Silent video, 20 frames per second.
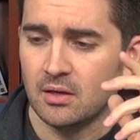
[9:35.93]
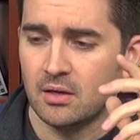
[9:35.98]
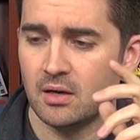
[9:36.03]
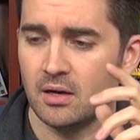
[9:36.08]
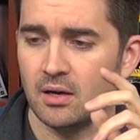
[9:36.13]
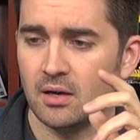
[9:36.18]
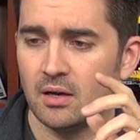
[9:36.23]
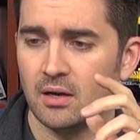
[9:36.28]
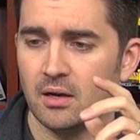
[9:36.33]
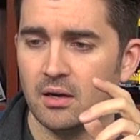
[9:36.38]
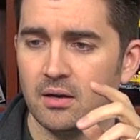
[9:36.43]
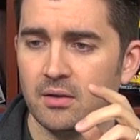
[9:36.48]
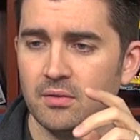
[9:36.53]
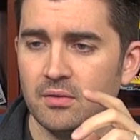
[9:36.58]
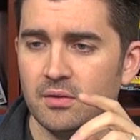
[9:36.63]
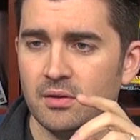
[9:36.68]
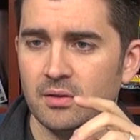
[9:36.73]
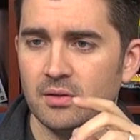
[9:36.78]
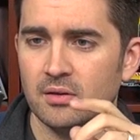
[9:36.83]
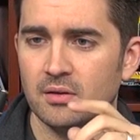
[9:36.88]
Uh,
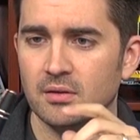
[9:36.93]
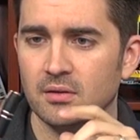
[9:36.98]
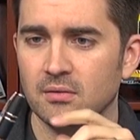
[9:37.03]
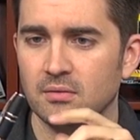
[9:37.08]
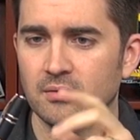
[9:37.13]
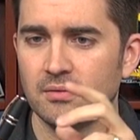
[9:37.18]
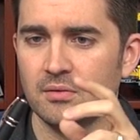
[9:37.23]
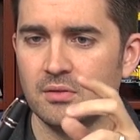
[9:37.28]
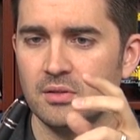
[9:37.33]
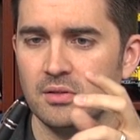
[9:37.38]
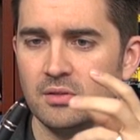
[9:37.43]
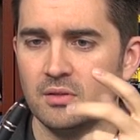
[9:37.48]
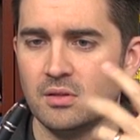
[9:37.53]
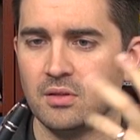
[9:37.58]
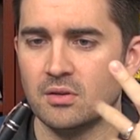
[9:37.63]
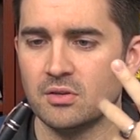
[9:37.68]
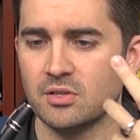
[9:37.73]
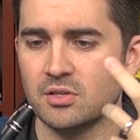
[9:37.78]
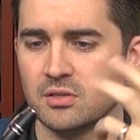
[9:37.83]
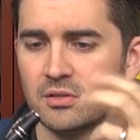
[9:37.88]
the
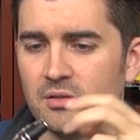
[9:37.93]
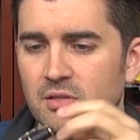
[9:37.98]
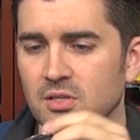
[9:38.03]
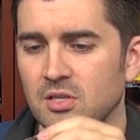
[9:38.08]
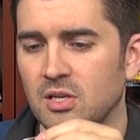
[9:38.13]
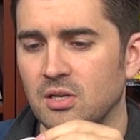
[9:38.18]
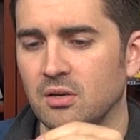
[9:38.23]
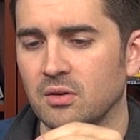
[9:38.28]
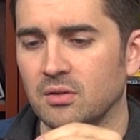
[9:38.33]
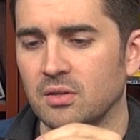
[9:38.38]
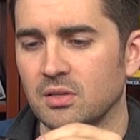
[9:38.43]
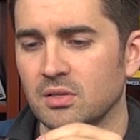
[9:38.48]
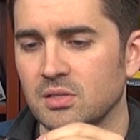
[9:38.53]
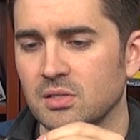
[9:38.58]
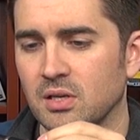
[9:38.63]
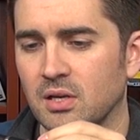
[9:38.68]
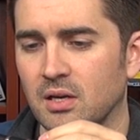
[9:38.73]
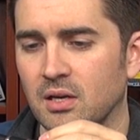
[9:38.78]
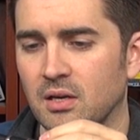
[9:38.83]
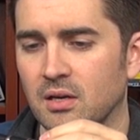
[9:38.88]
there's you know
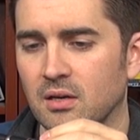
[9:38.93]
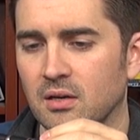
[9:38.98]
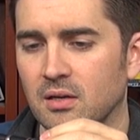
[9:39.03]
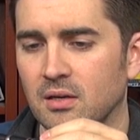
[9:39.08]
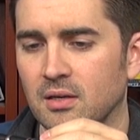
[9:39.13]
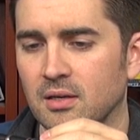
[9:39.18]
this uh,